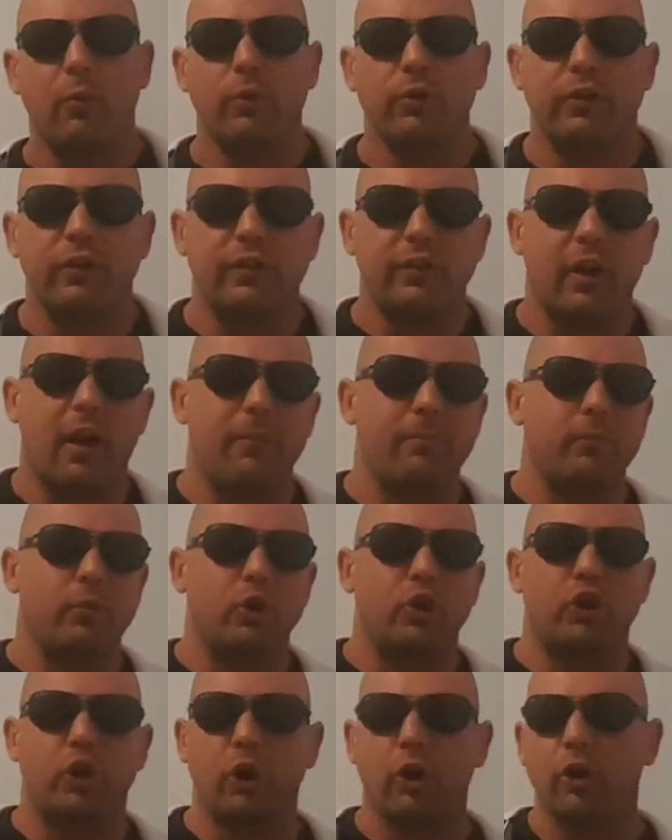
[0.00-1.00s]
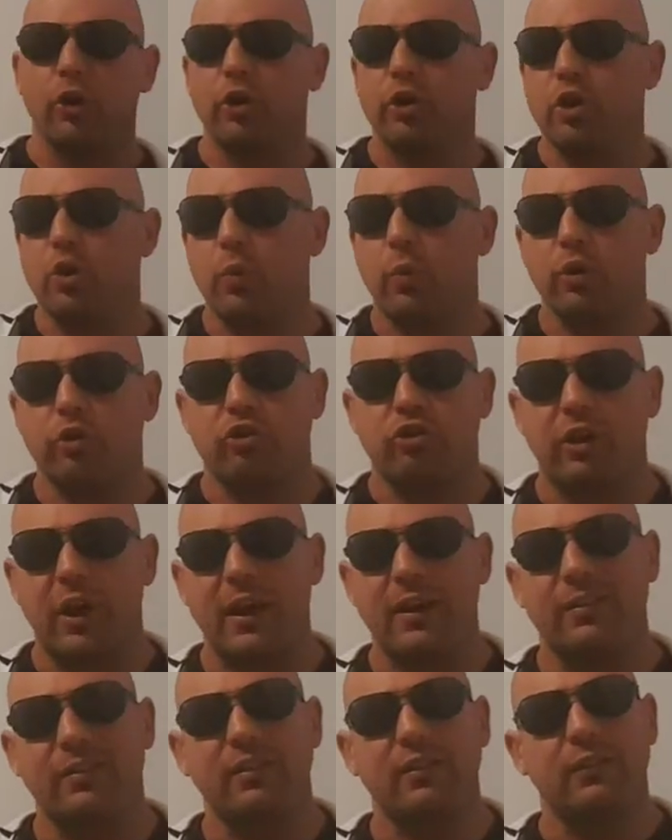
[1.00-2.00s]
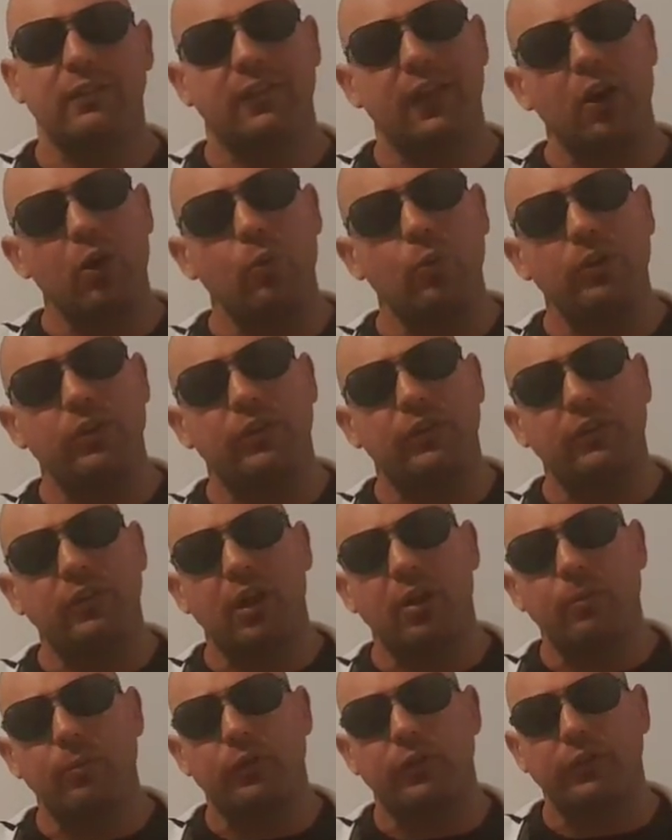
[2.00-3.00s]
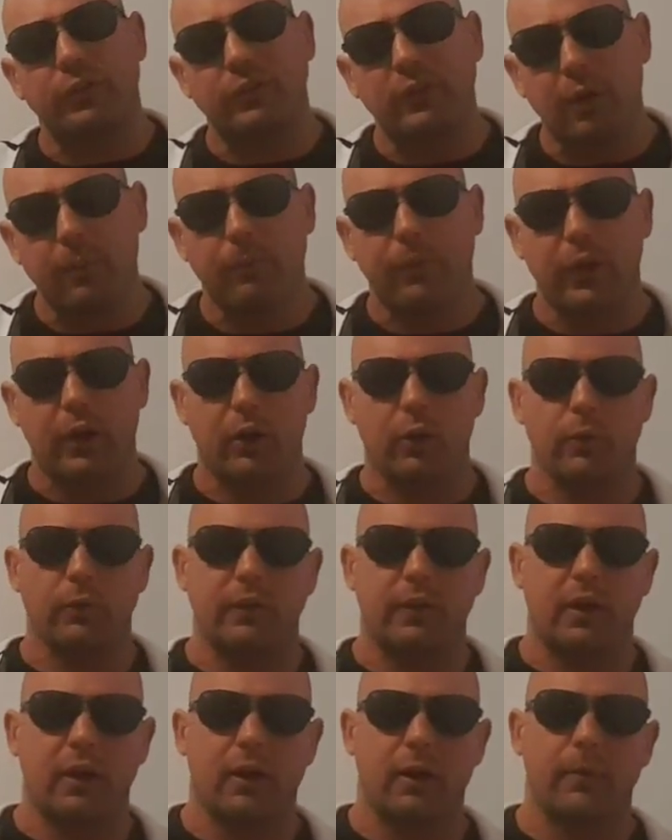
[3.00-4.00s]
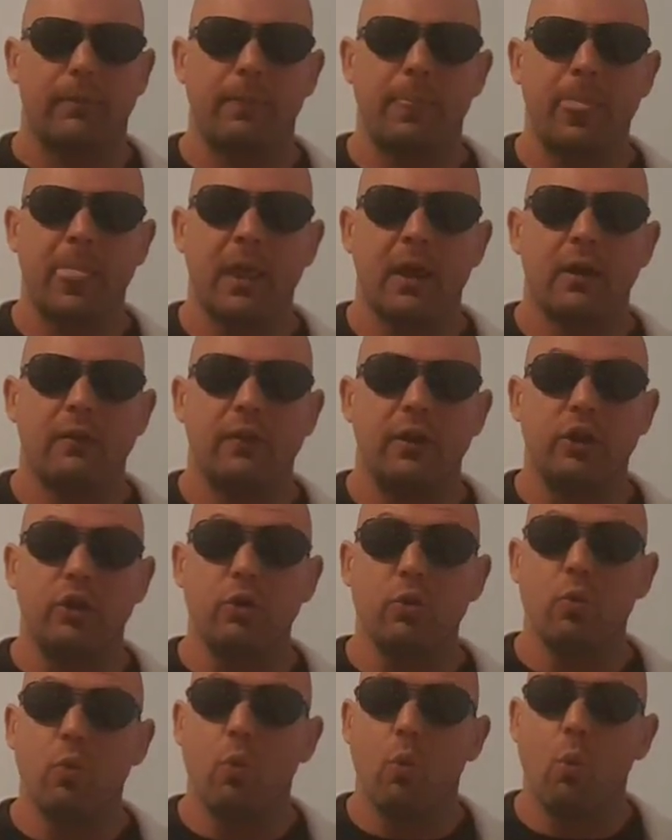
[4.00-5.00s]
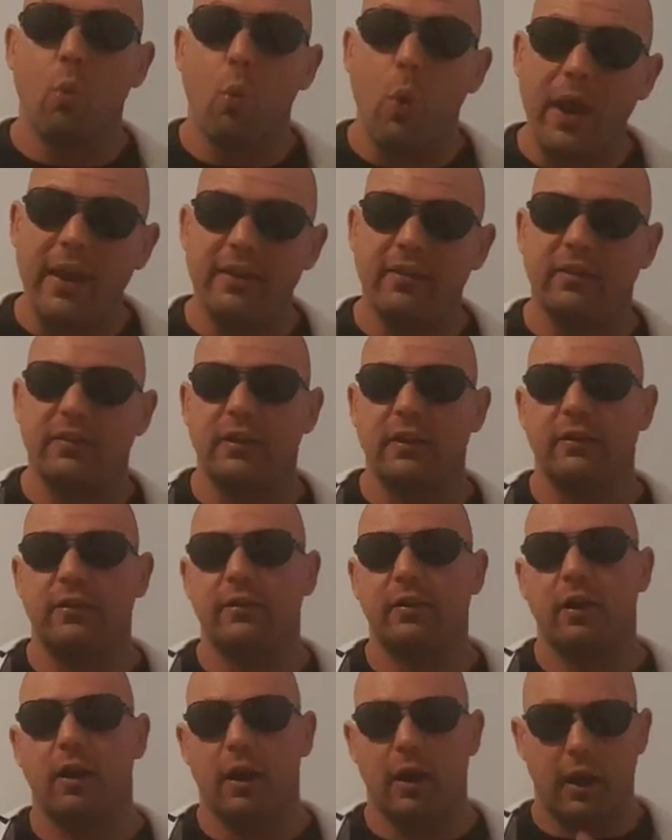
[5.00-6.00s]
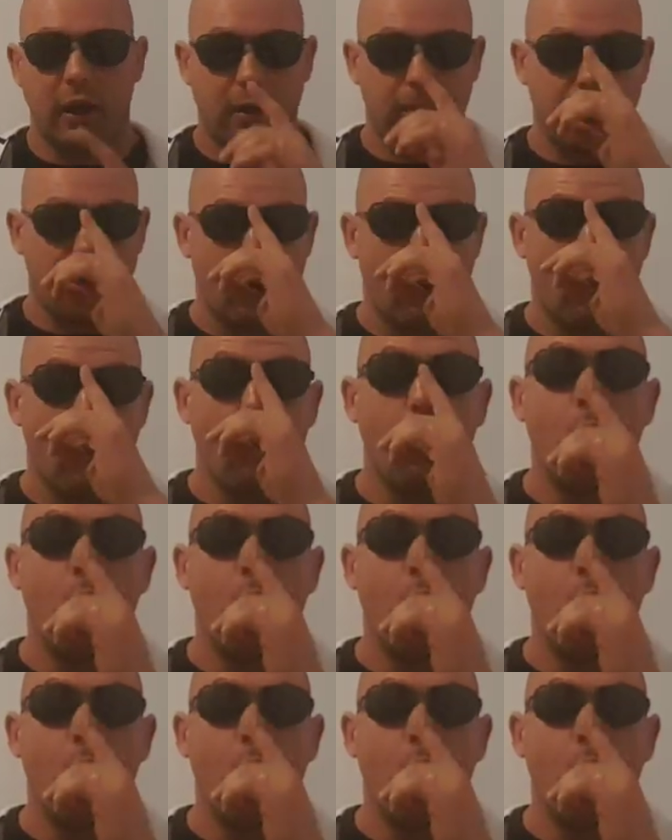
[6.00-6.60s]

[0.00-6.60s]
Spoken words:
there was some girl you were chasing, there was some something out there that you wasted time.